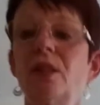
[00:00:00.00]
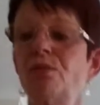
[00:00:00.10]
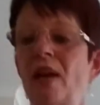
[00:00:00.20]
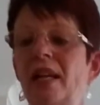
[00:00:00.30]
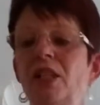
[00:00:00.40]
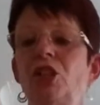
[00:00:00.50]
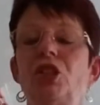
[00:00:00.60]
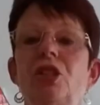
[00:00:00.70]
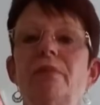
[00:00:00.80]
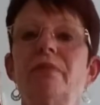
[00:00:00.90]
some
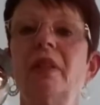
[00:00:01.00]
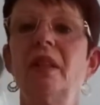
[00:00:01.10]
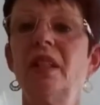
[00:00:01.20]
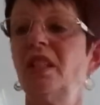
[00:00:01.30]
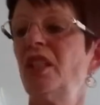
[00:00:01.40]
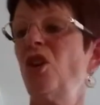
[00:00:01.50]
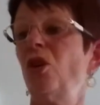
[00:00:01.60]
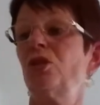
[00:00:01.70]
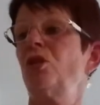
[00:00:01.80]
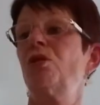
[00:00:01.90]
relish. This is
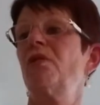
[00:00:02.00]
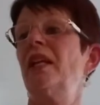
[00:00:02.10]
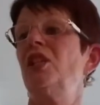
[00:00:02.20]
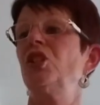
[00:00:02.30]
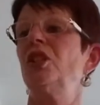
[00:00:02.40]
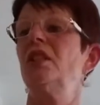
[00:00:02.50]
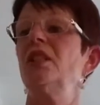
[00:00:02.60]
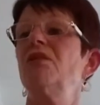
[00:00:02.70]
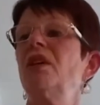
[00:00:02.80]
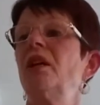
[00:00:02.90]
hot dog relish. This
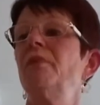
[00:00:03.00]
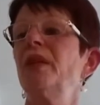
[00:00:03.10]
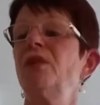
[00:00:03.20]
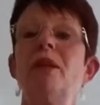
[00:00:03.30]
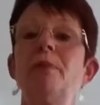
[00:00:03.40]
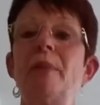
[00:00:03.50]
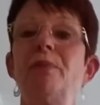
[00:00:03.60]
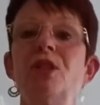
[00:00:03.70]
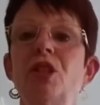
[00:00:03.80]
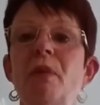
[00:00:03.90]
is red pepper
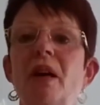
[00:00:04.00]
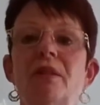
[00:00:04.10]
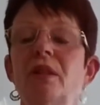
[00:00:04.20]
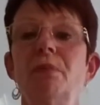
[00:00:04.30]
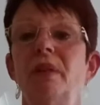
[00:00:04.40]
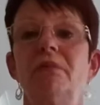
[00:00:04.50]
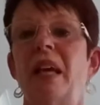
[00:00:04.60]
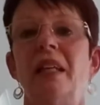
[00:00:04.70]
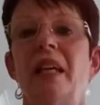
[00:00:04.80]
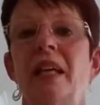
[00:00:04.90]
and tomato, but
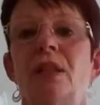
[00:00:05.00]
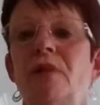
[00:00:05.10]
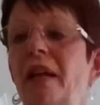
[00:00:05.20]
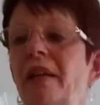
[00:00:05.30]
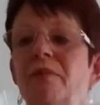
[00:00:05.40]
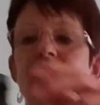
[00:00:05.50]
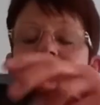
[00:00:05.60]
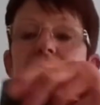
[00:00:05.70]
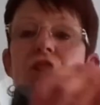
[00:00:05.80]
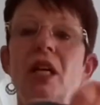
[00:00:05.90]
any
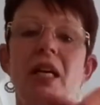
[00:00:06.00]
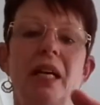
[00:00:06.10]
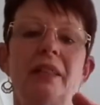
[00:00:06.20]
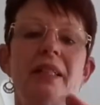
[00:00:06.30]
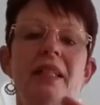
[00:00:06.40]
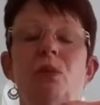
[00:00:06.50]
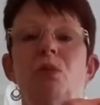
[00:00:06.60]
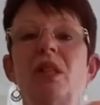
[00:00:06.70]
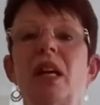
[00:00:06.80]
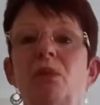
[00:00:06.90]
relish. And then I
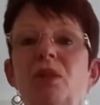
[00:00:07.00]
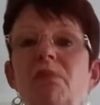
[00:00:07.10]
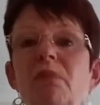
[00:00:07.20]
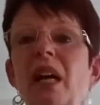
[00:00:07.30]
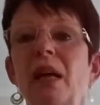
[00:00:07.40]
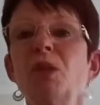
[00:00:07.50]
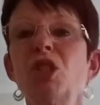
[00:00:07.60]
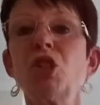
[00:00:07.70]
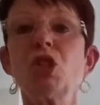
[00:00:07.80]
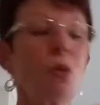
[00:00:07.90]
would
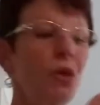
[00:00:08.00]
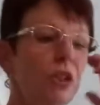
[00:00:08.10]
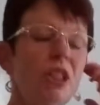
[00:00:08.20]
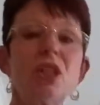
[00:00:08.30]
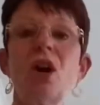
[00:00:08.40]
squirt it